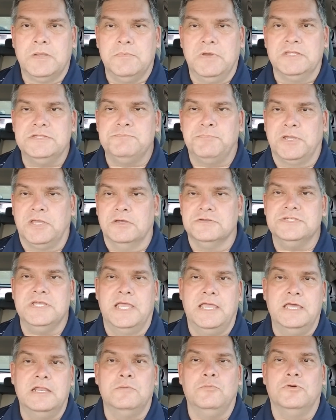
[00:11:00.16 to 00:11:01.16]
That's because
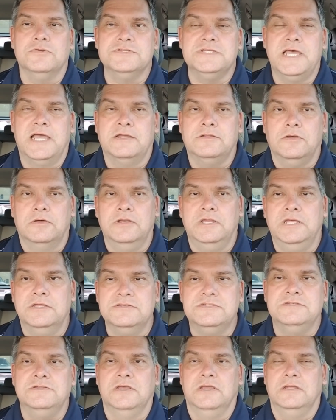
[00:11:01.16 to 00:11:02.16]
animals act on
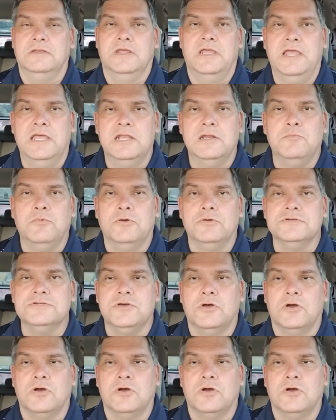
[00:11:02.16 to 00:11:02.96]
instinct. Animals